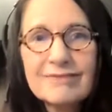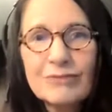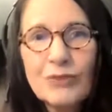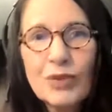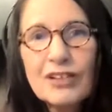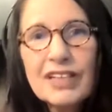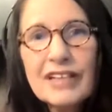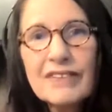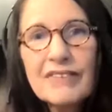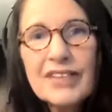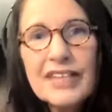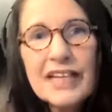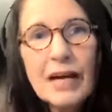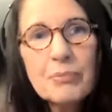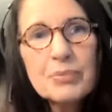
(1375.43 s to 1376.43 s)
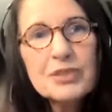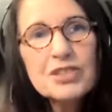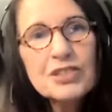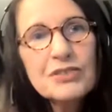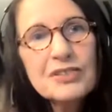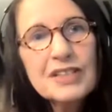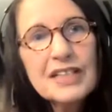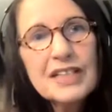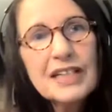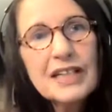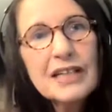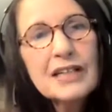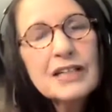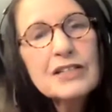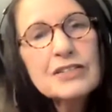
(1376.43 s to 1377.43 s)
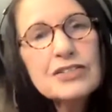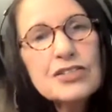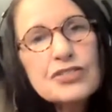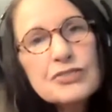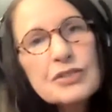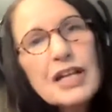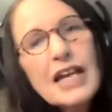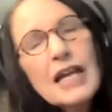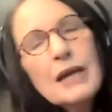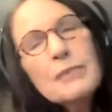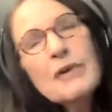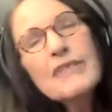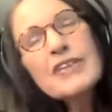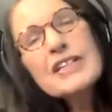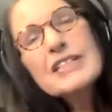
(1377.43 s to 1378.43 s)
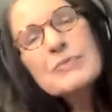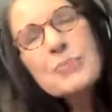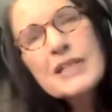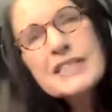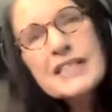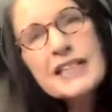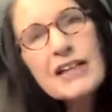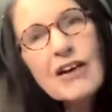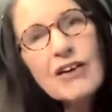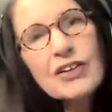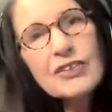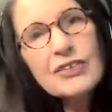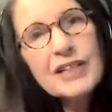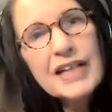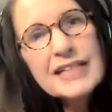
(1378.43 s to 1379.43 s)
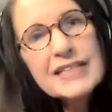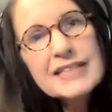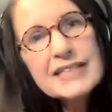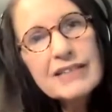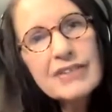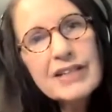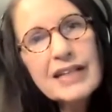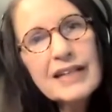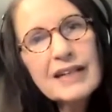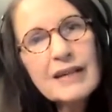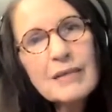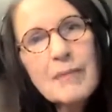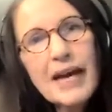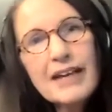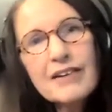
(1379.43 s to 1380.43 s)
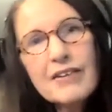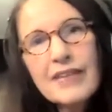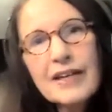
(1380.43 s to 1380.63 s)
We are given the opportunity to dream of expressing our creativity in a manner